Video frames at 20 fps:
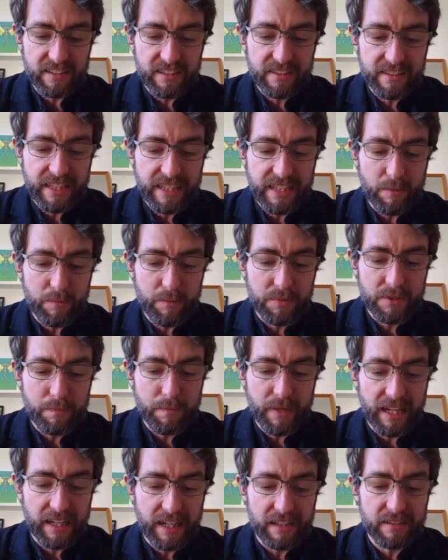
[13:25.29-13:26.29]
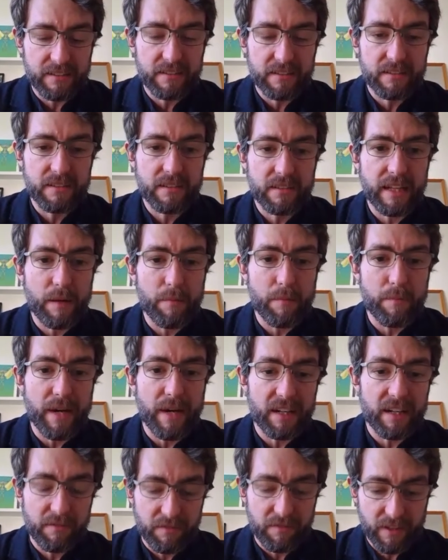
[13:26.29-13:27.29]
skipped past their
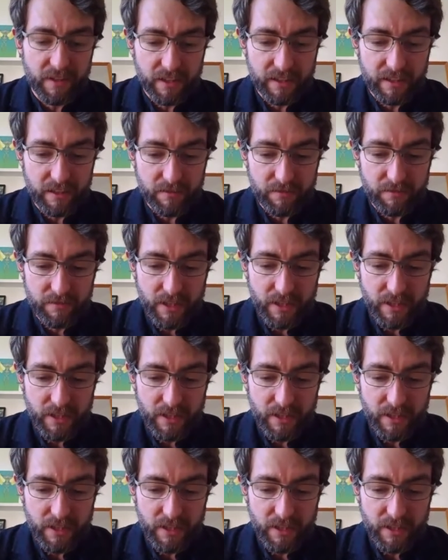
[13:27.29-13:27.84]
back 5,